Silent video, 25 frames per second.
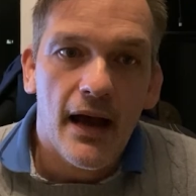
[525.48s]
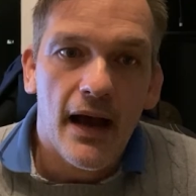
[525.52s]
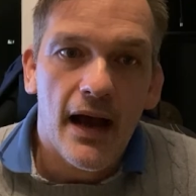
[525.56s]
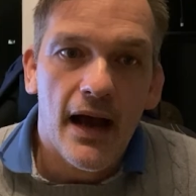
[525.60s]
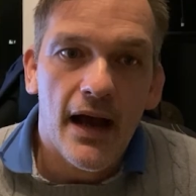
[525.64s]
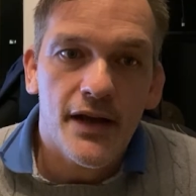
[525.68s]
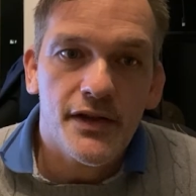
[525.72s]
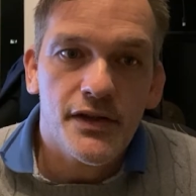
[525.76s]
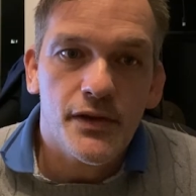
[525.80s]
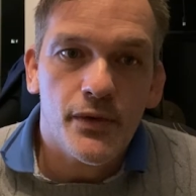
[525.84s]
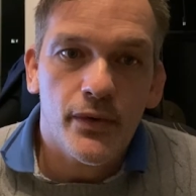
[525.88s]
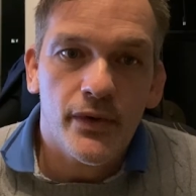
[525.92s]

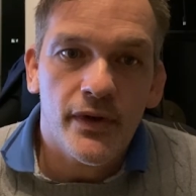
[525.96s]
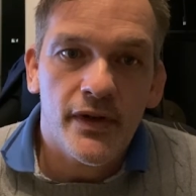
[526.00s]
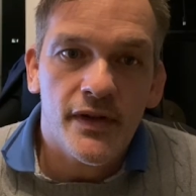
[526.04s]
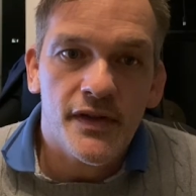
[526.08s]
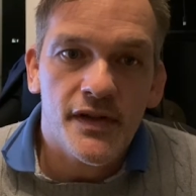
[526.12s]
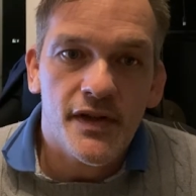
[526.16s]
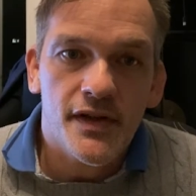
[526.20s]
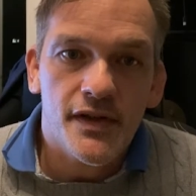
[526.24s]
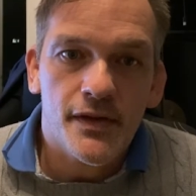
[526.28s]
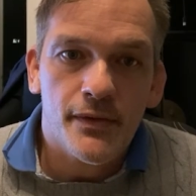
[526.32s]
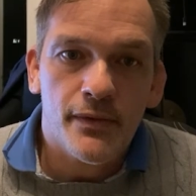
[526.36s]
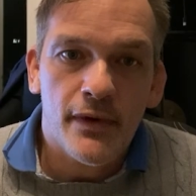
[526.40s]
As
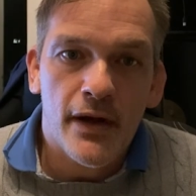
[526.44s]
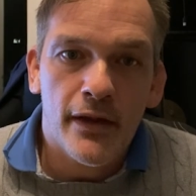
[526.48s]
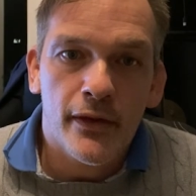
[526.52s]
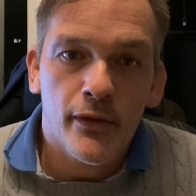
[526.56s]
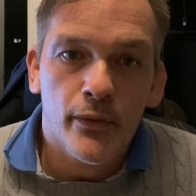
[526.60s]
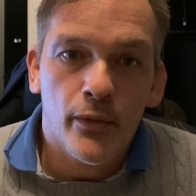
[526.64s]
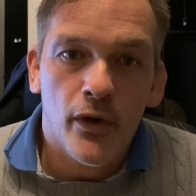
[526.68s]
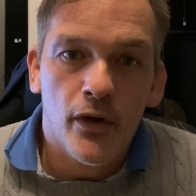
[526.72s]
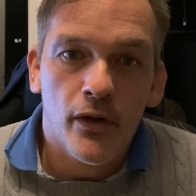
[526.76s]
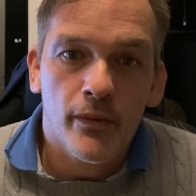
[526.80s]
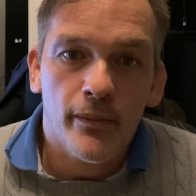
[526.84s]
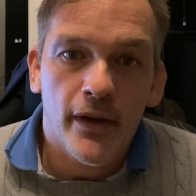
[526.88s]
audiences around the
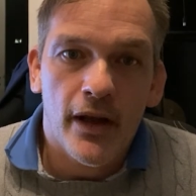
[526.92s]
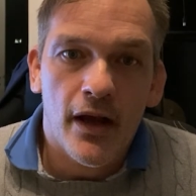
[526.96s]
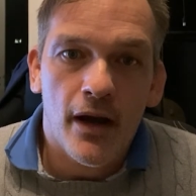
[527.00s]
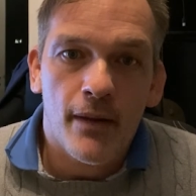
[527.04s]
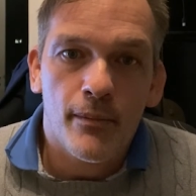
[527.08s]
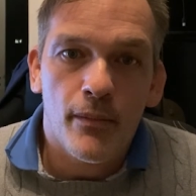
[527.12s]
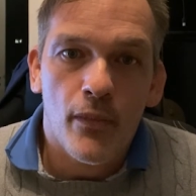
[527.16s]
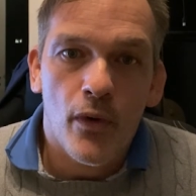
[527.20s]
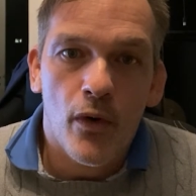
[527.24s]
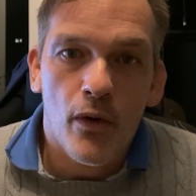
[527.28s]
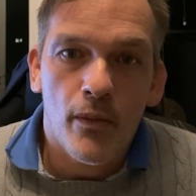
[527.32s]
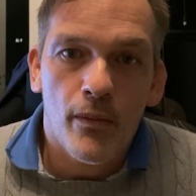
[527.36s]
world become
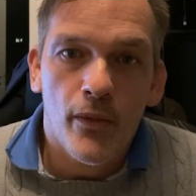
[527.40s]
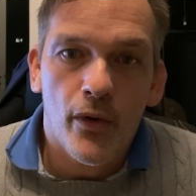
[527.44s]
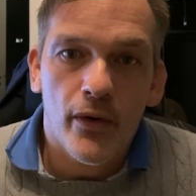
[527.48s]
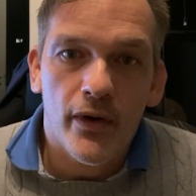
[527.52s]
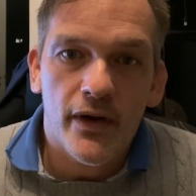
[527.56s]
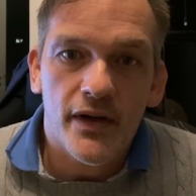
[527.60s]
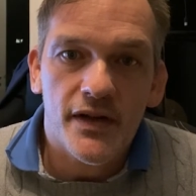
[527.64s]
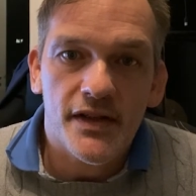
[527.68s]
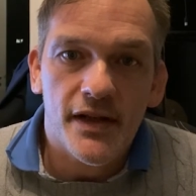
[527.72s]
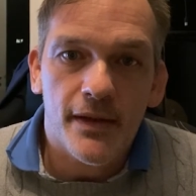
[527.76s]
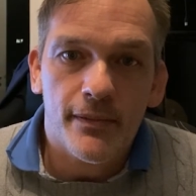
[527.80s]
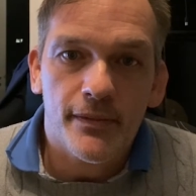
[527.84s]
more and more
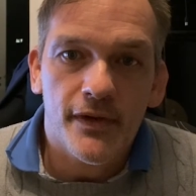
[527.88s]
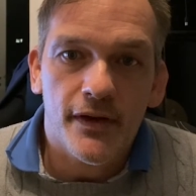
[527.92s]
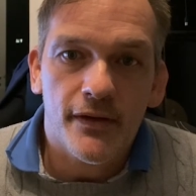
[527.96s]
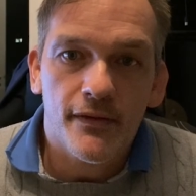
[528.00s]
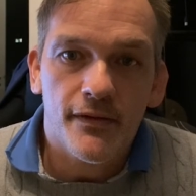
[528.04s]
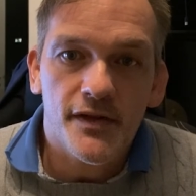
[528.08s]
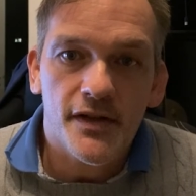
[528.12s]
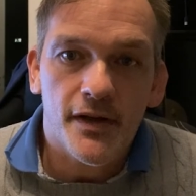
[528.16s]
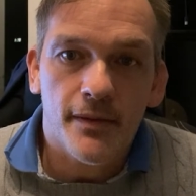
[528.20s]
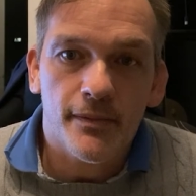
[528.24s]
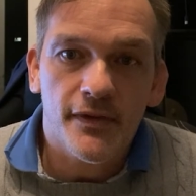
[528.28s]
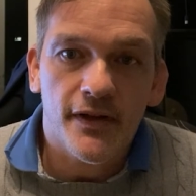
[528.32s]
accepting
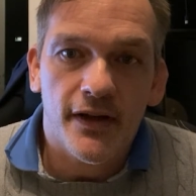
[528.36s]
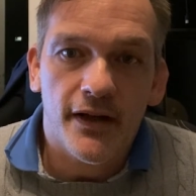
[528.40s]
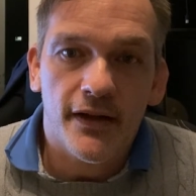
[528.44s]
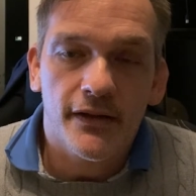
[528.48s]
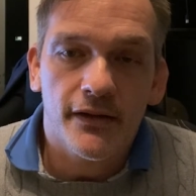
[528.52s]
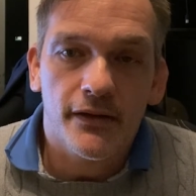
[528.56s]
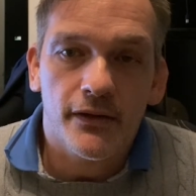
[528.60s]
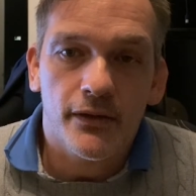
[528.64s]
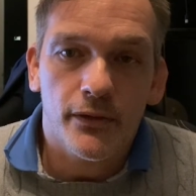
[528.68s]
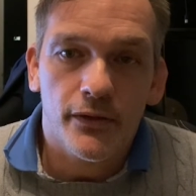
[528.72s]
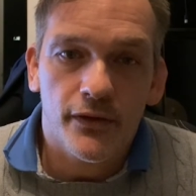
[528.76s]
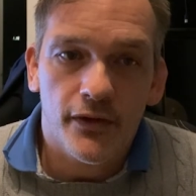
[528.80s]
of
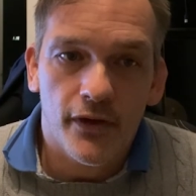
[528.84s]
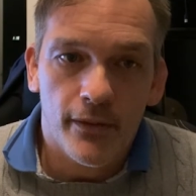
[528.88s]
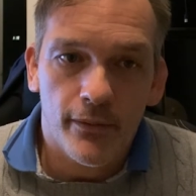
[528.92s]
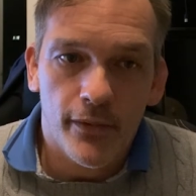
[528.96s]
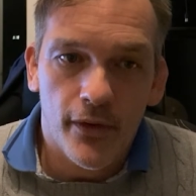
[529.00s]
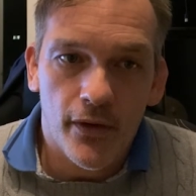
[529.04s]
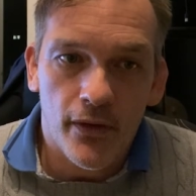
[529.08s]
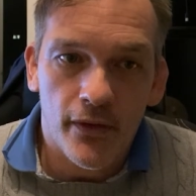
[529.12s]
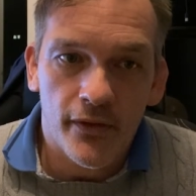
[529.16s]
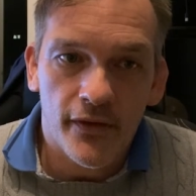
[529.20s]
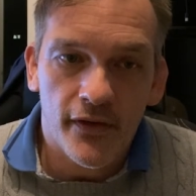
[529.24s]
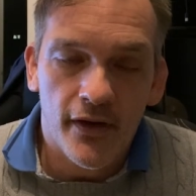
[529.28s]
subtitle or dubbed
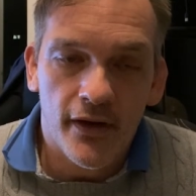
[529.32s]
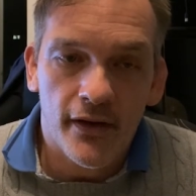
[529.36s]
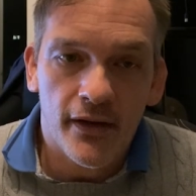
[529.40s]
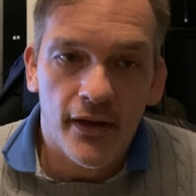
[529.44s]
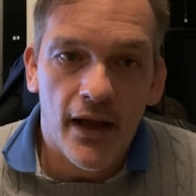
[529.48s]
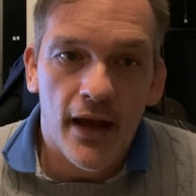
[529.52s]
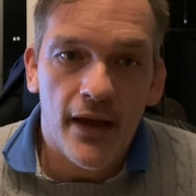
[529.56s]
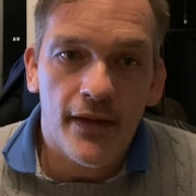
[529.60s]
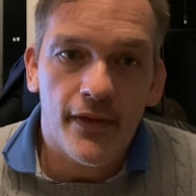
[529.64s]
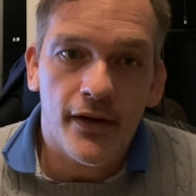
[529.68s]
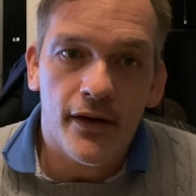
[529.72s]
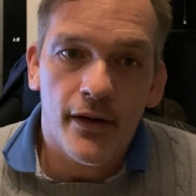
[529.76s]
content,
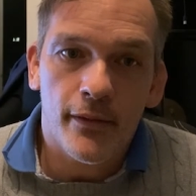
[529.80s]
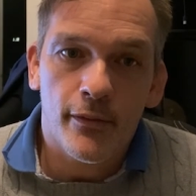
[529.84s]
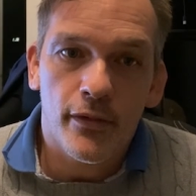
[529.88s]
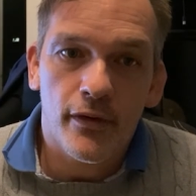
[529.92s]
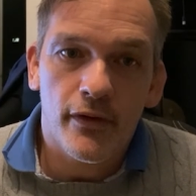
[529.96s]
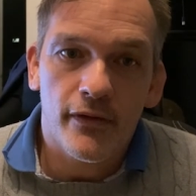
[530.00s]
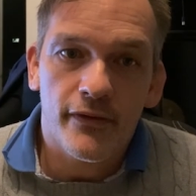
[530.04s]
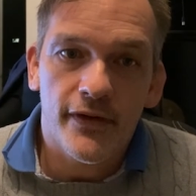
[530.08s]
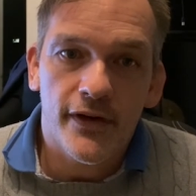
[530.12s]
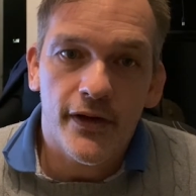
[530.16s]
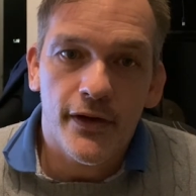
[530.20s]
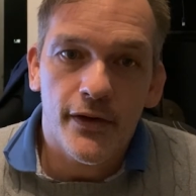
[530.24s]
and the number
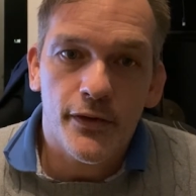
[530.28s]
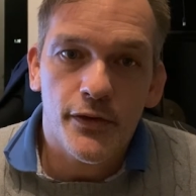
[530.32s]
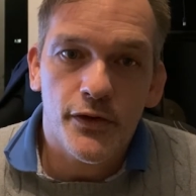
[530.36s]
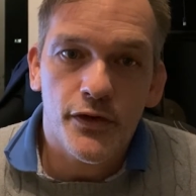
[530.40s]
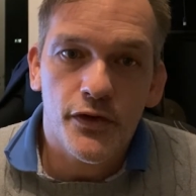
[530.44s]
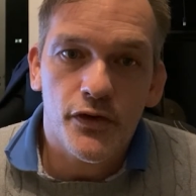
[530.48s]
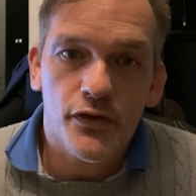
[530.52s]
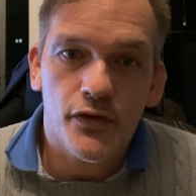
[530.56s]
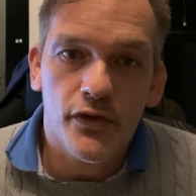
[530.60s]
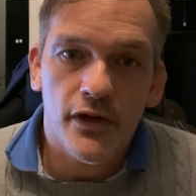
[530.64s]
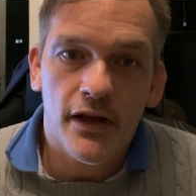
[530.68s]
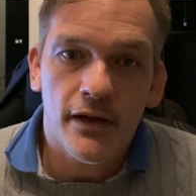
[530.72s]
of videos
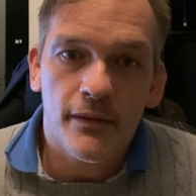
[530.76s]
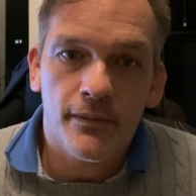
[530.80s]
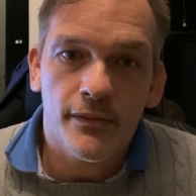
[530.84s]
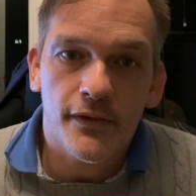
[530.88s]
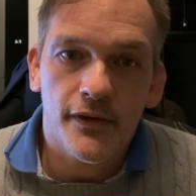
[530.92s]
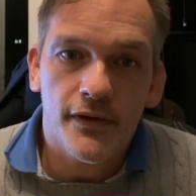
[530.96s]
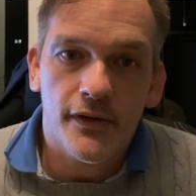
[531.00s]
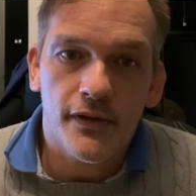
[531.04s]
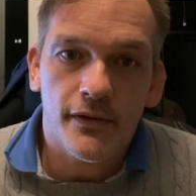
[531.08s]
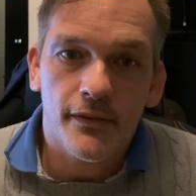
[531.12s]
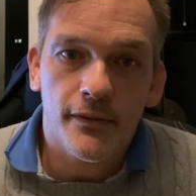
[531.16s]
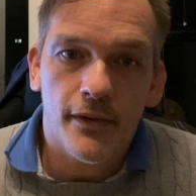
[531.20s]
streamed